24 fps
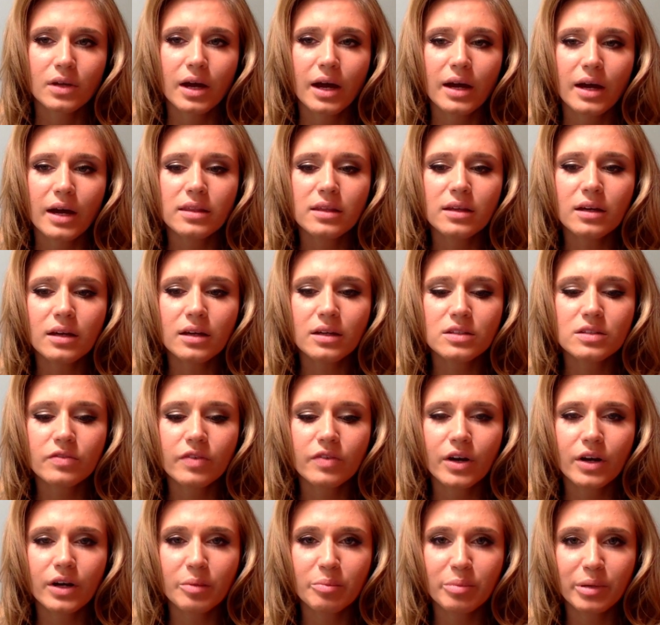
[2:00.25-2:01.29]
I think it's
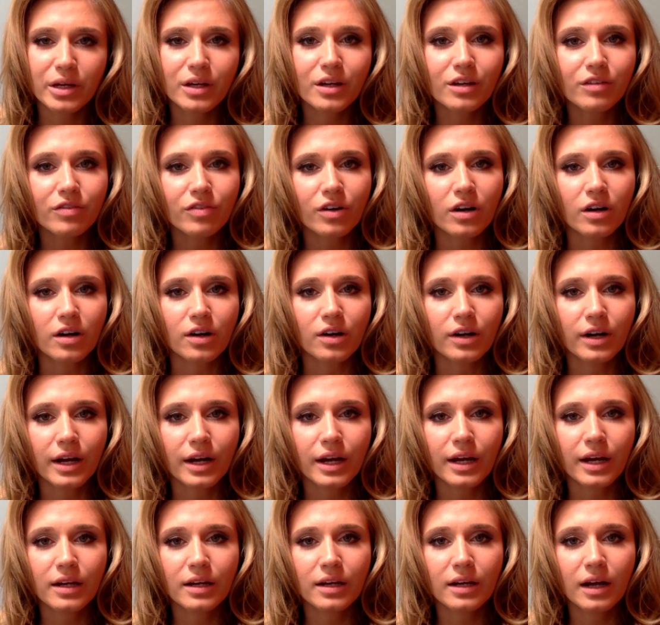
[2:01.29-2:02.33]
very big of her,
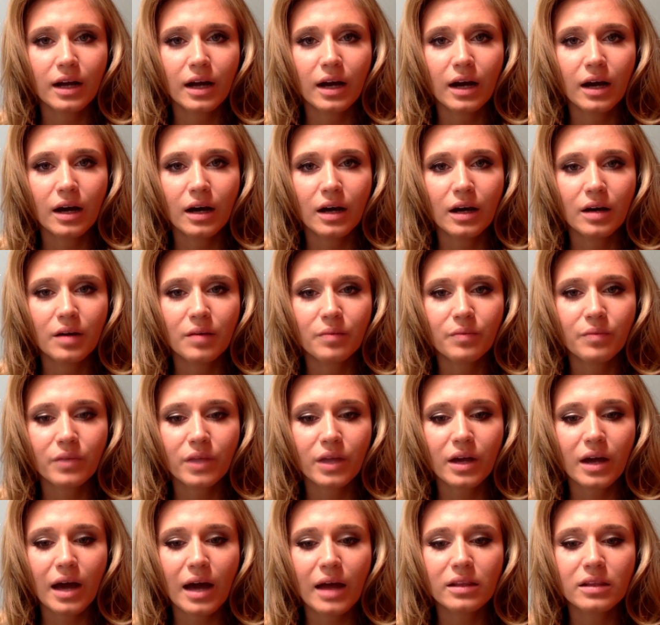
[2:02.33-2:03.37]
and
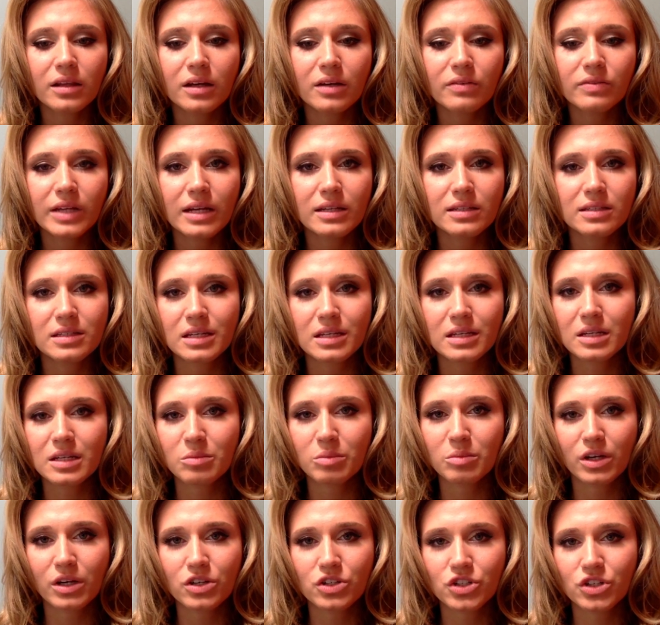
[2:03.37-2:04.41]
I love that scene
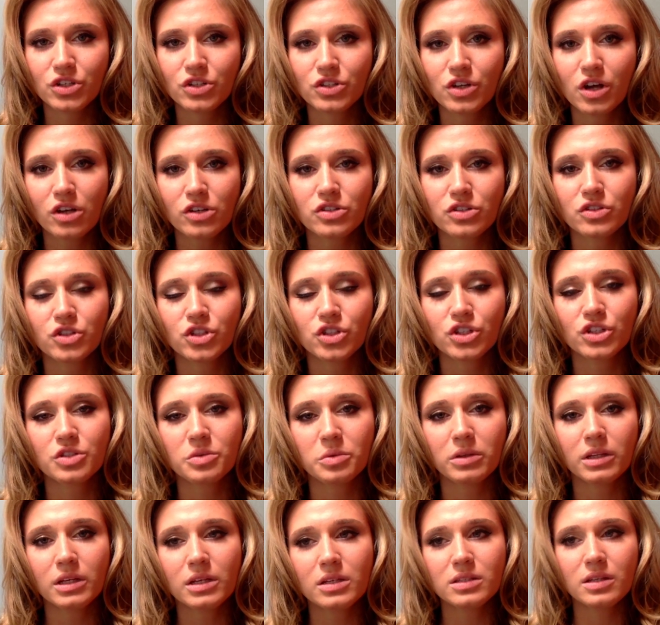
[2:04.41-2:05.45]
because she's
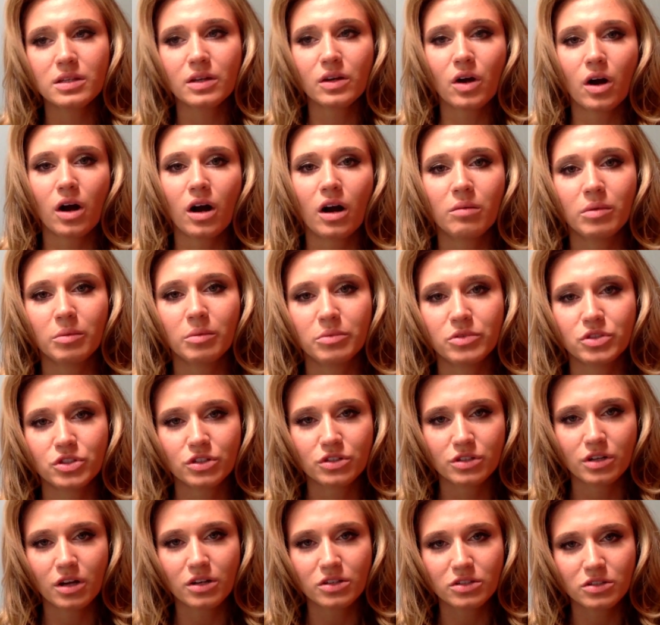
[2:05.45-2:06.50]
releasing Karma, but
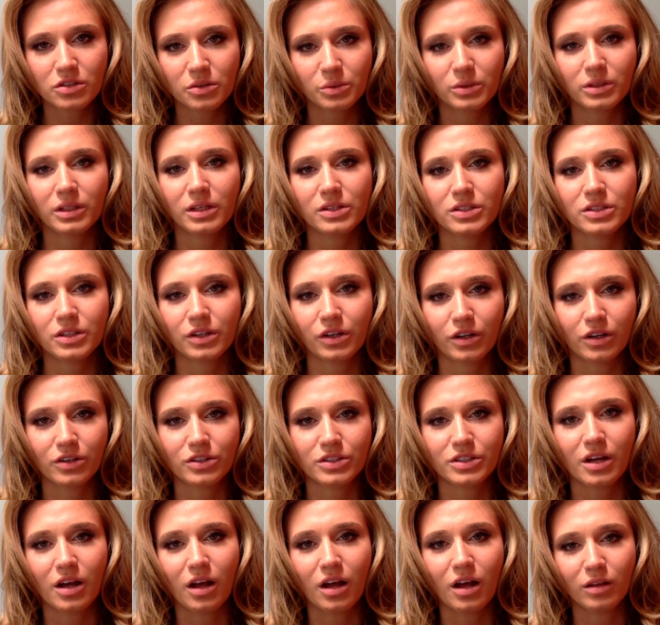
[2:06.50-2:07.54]
she's also releasing
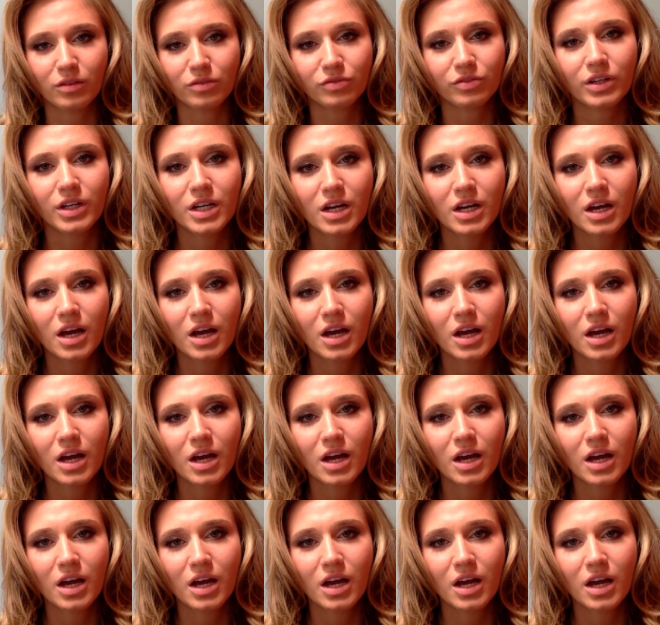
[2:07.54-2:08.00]
herself